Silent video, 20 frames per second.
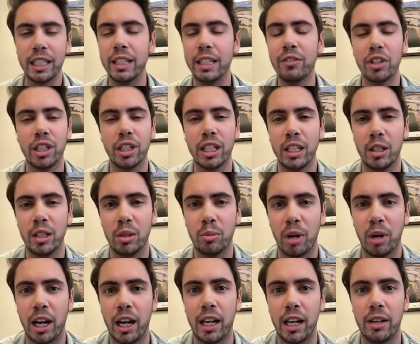Even in
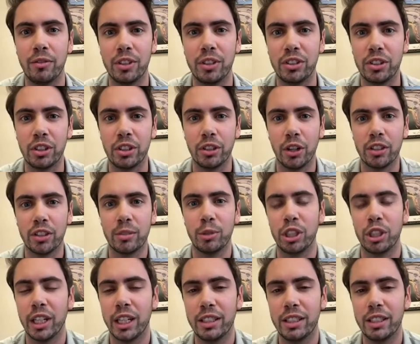my visit that
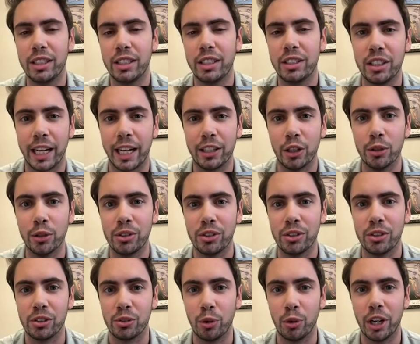ultimately led to
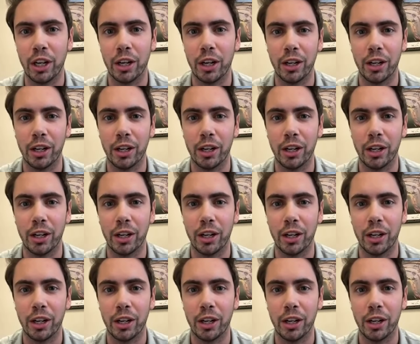diagnosis,